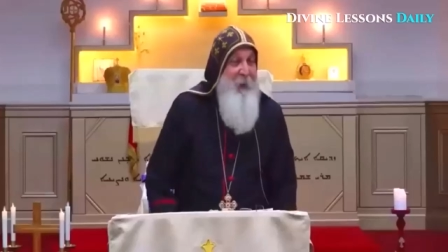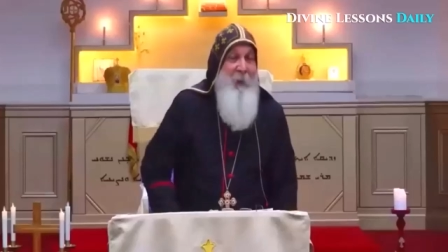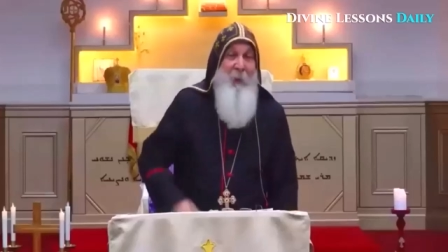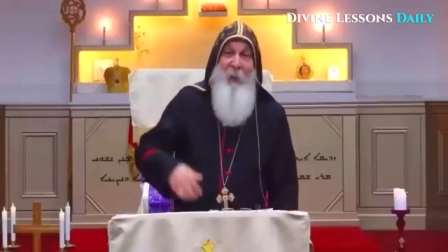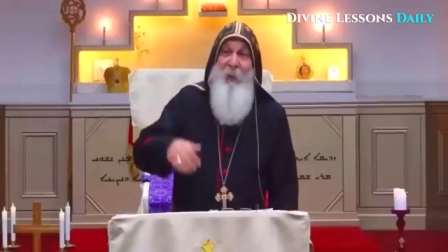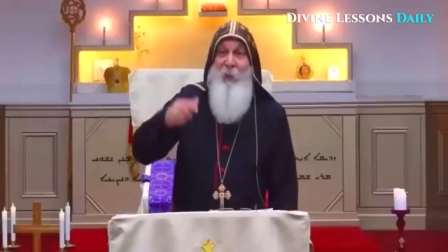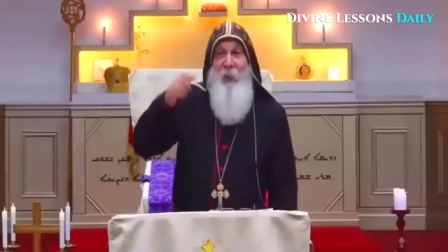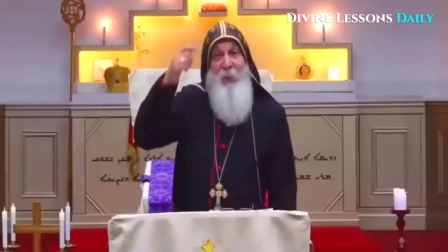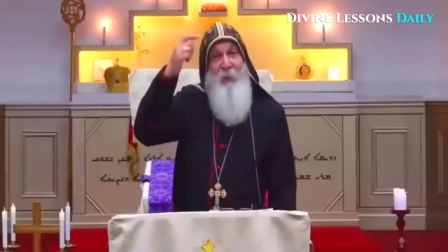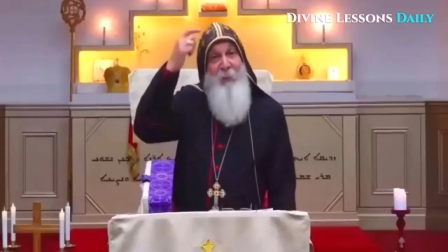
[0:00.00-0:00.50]

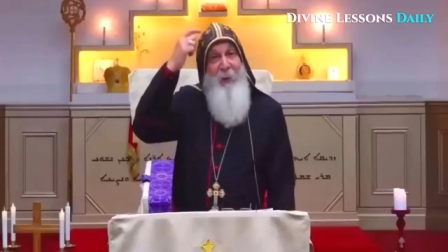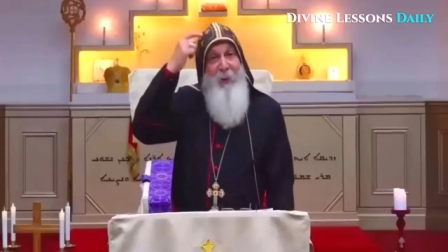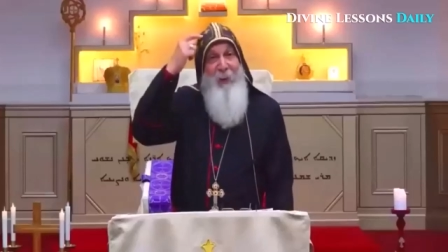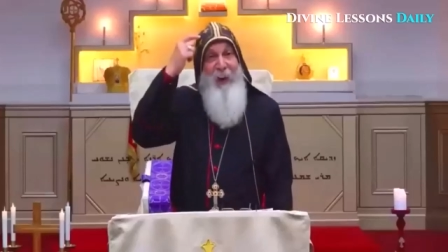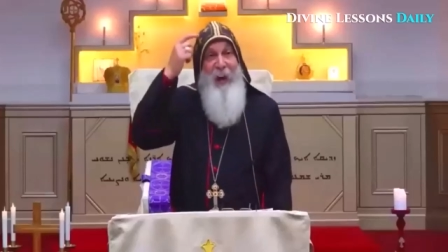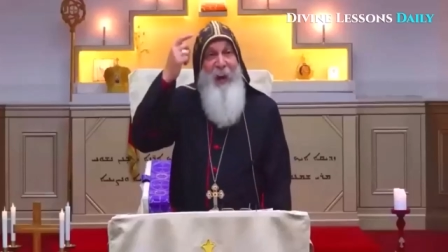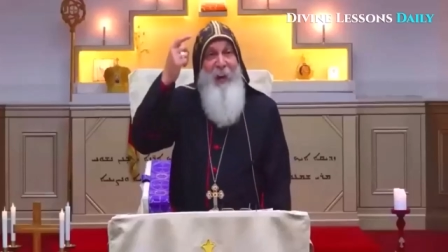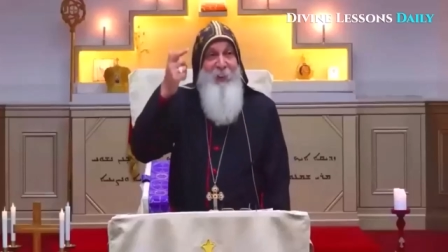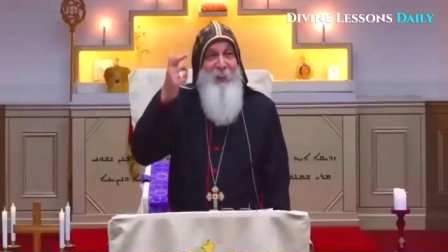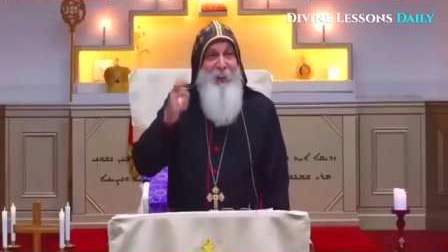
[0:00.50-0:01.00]
This is very
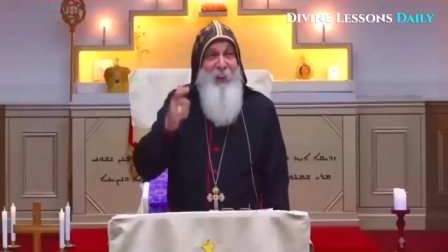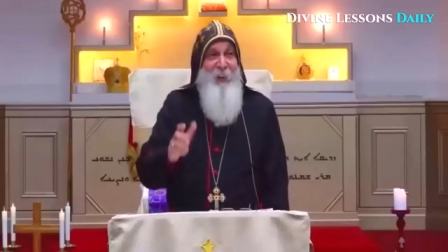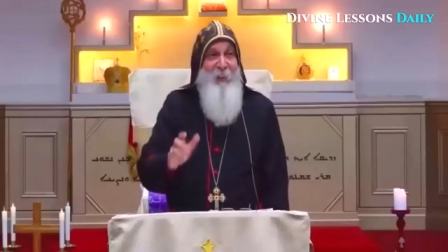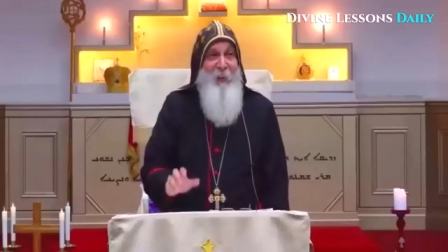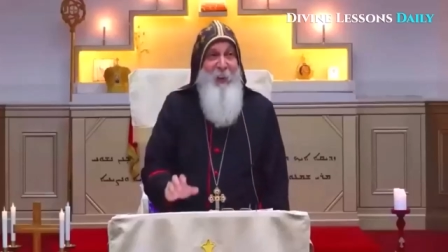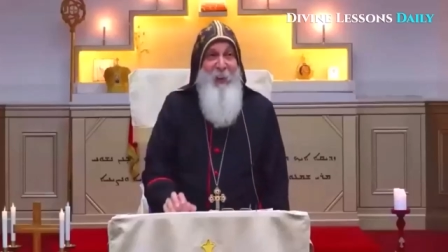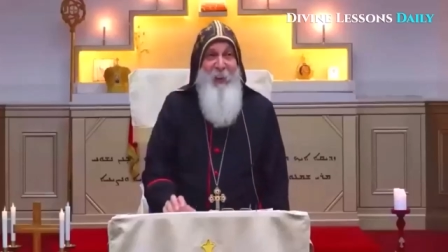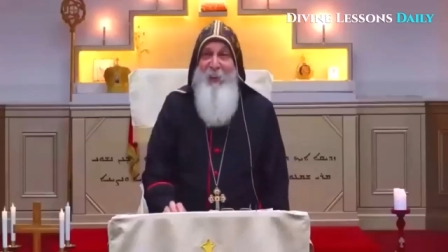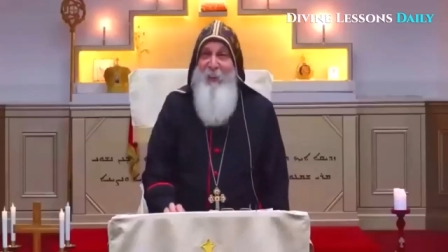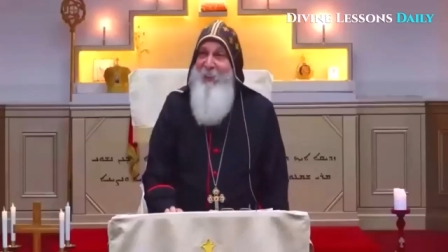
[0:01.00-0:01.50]
ancient,
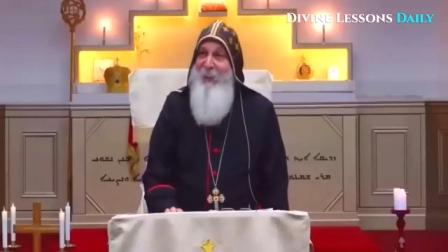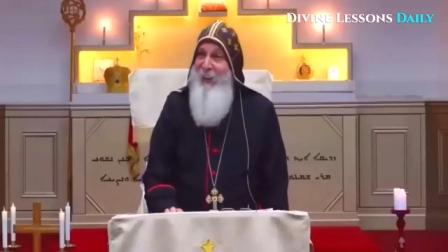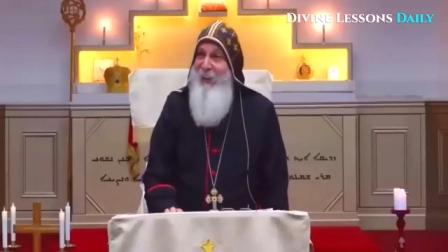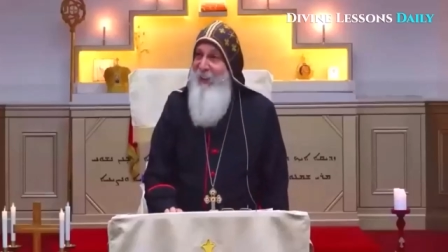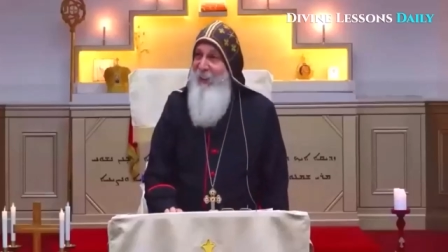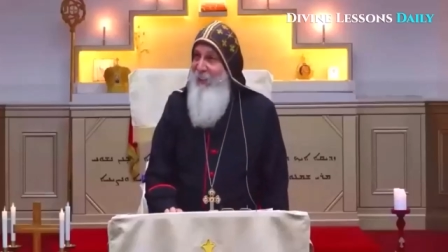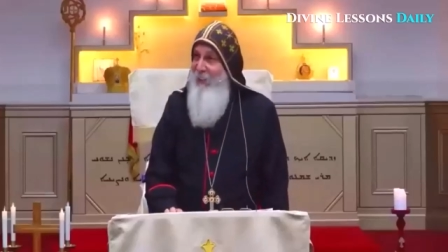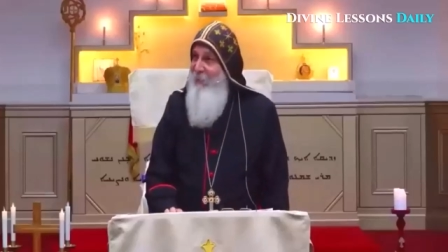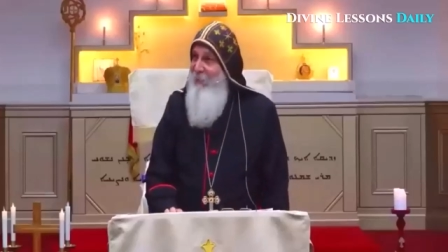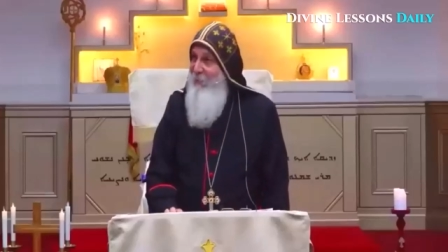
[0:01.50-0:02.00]
by the way.
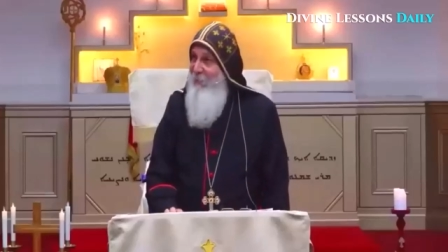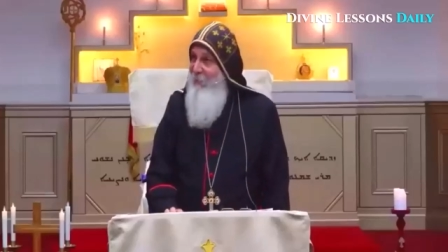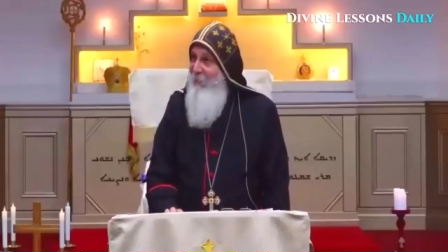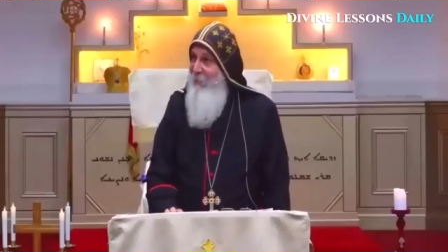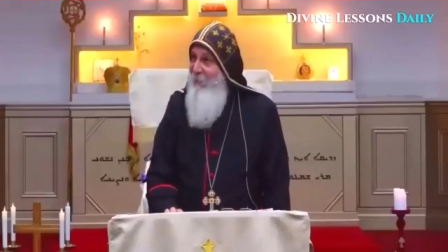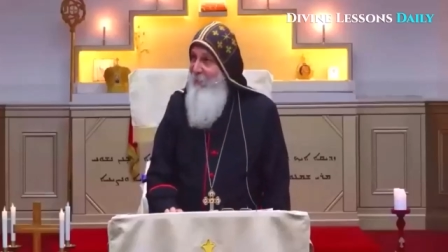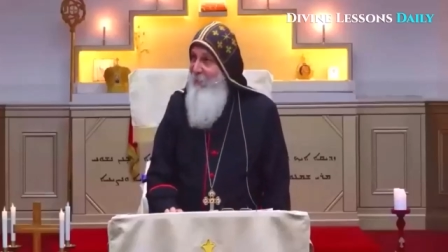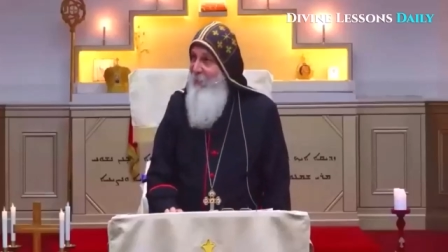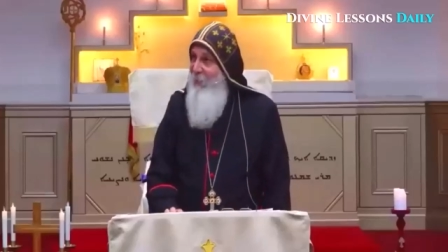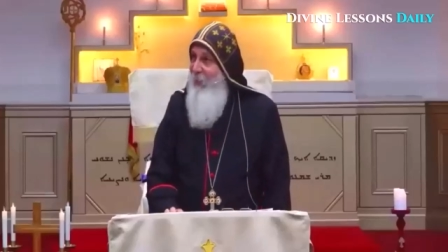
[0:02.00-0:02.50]

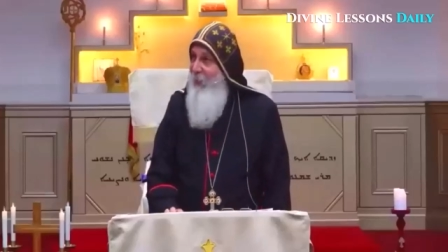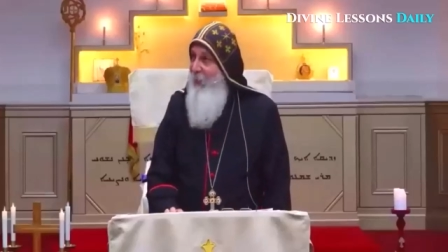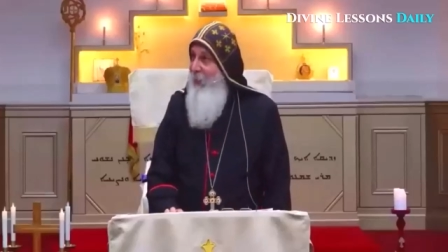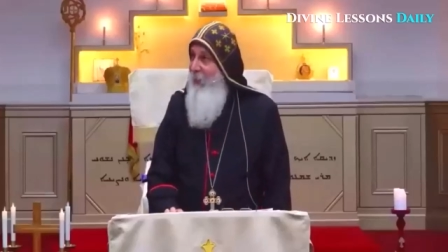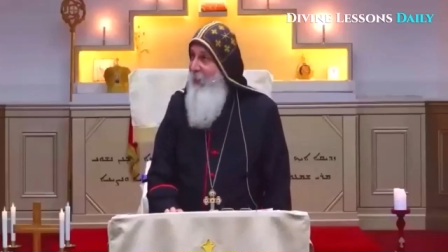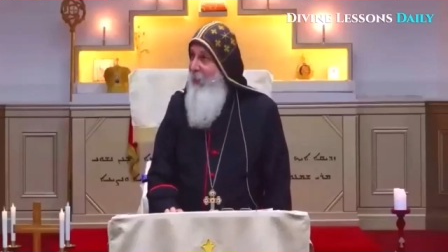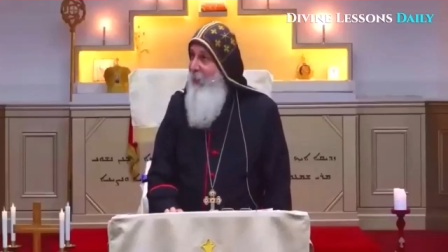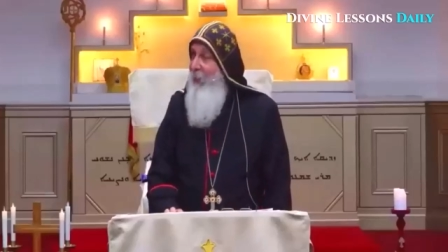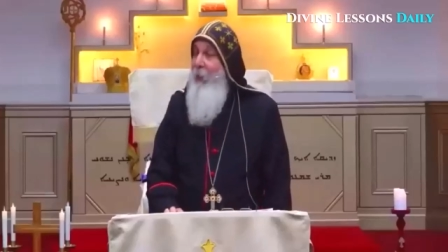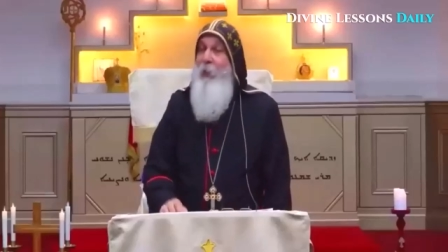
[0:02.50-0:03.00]

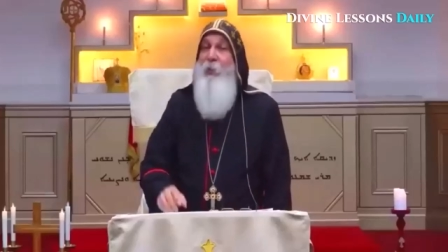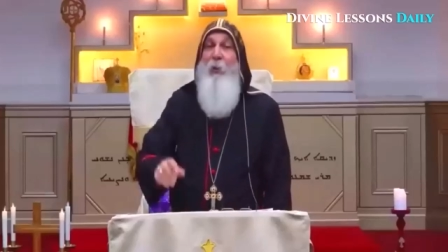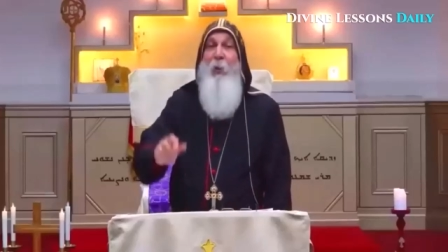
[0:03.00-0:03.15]
This